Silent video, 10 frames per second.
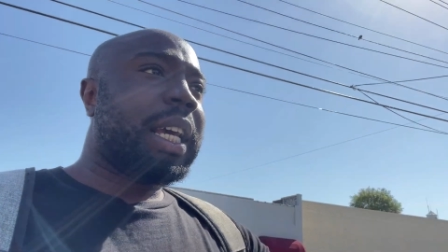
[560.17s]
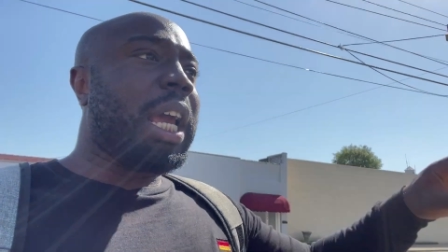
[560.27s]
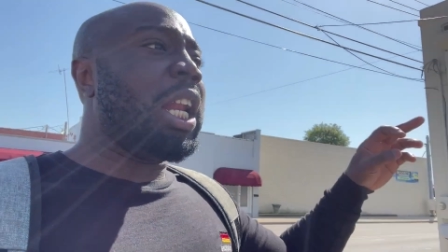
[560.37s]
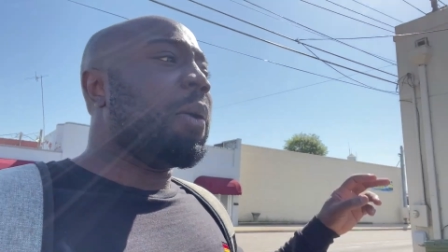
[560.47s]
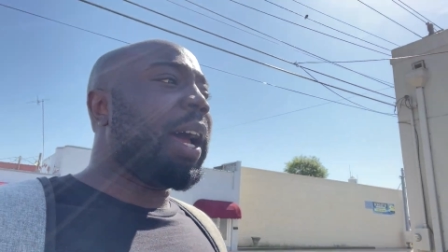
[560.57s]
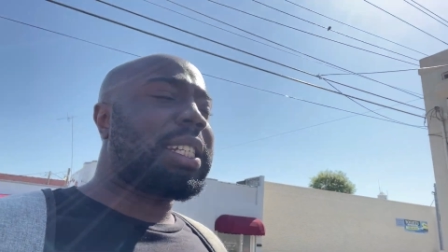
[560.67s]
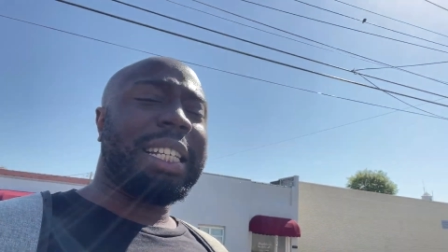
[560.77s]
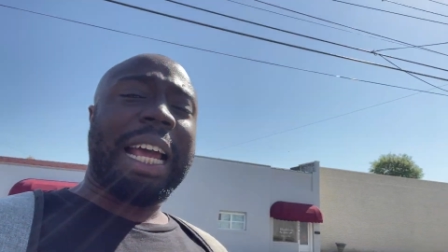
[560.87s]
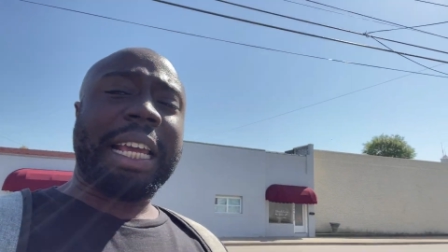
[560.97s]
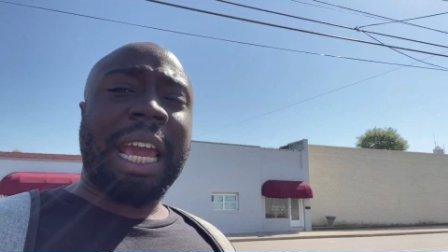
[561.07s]
anyways, she's
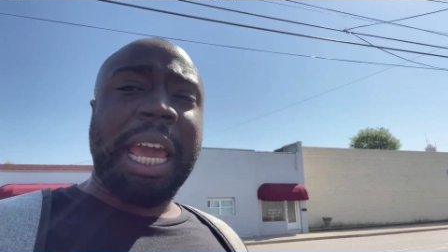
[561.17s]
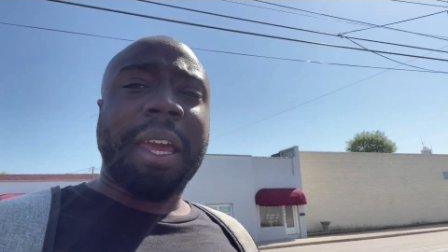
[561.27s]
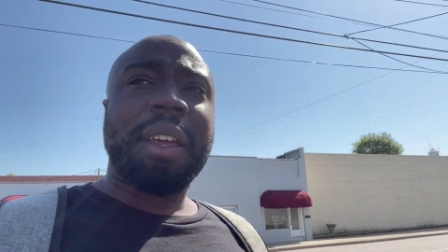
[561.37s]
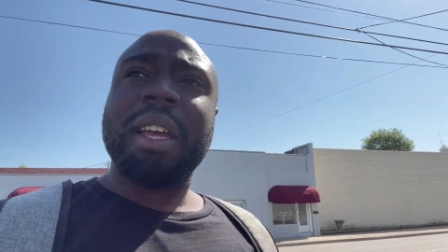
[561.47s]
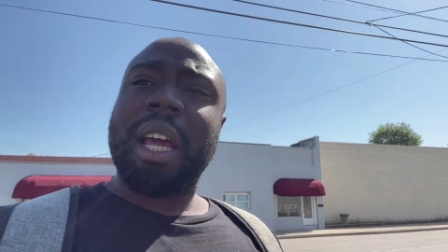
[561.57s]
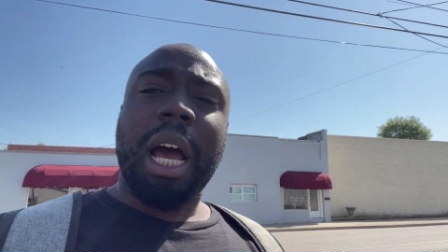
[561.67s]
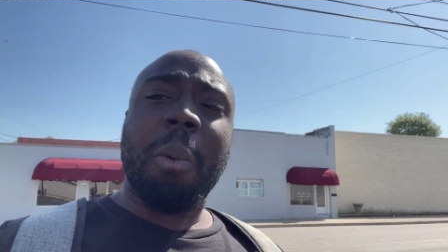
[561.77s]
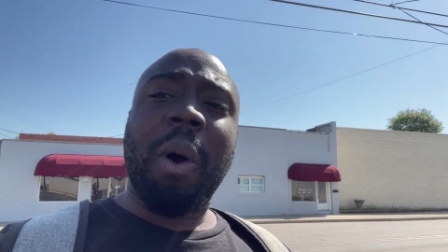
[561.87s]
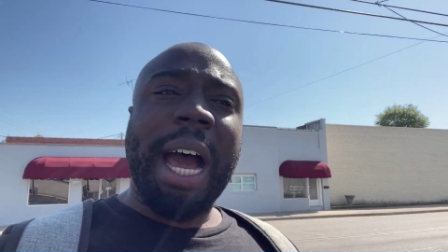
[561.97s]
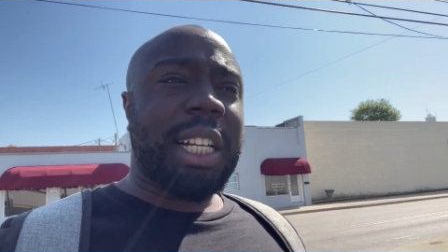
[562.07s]
like, yeah, I'm
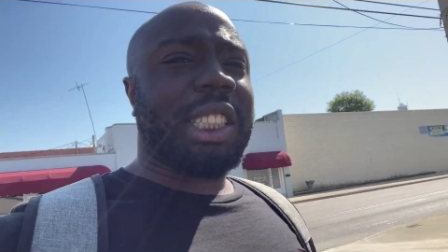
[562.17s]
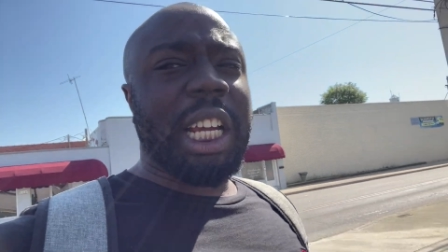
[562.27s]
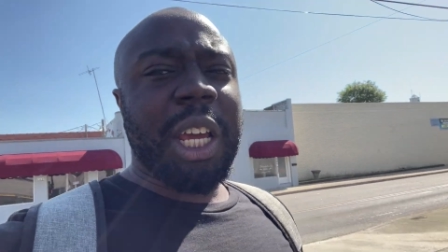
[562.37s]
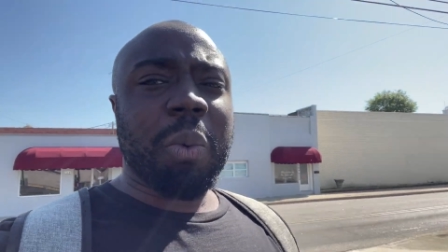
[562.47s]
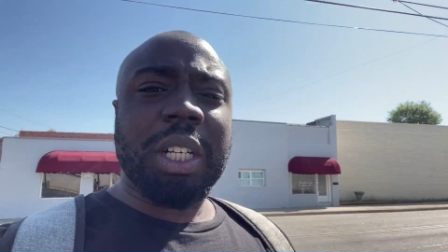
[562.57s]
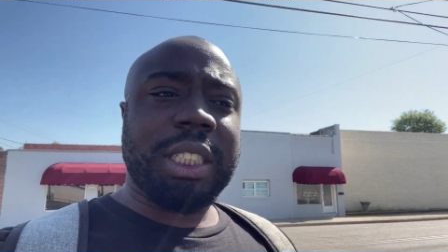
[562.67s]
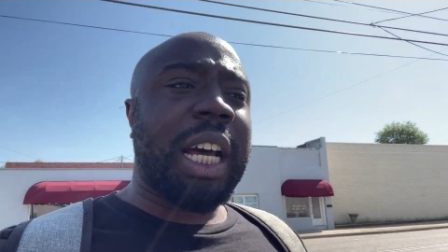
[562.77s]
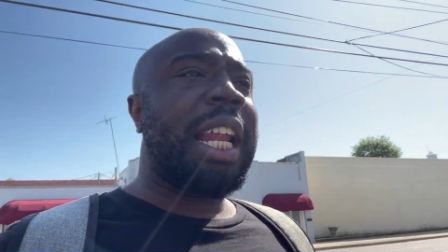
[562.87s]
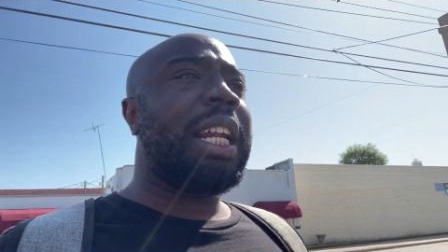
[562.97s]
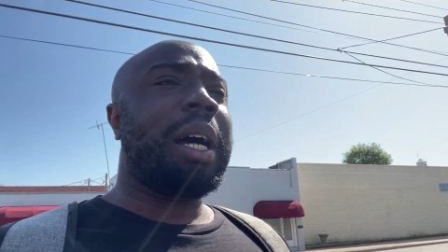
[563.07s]
YG, what's
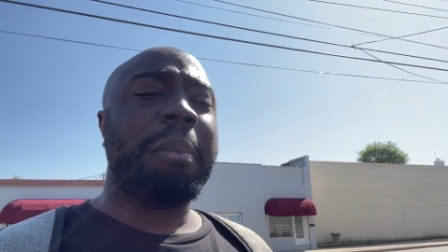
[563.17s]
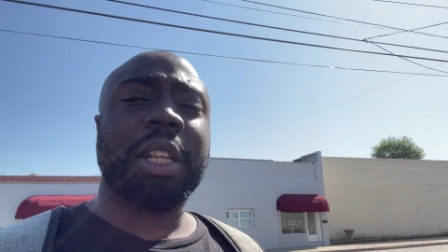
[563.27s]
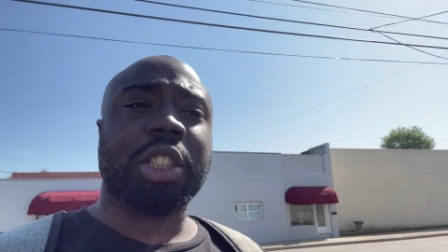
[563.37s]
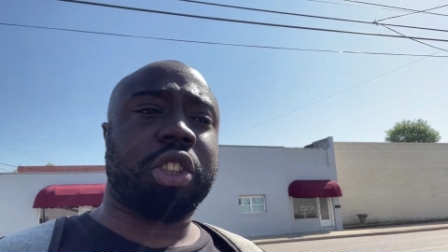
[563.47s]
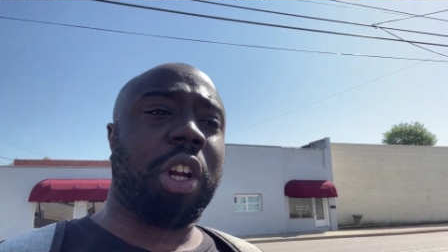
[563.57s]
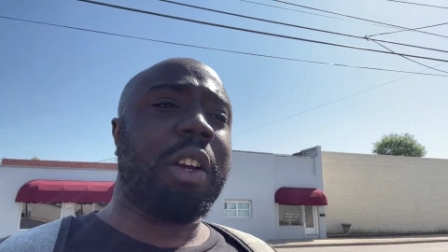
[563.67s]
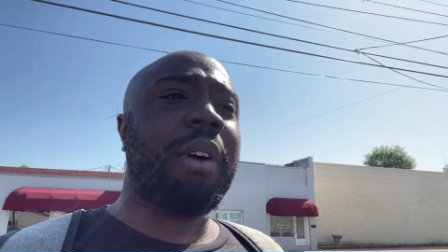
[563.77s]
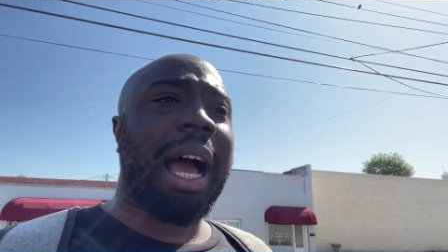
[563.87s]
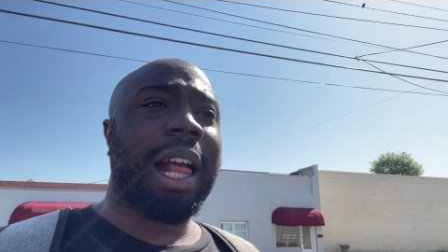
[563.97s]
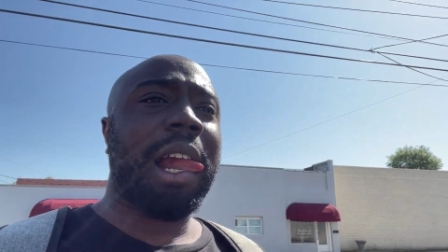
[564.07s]
gunning? I'm under Shorty
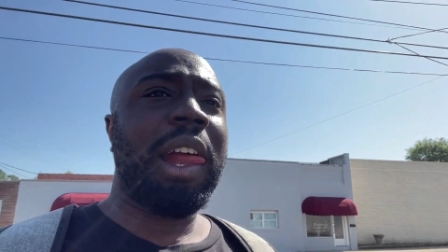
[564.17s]
Rock.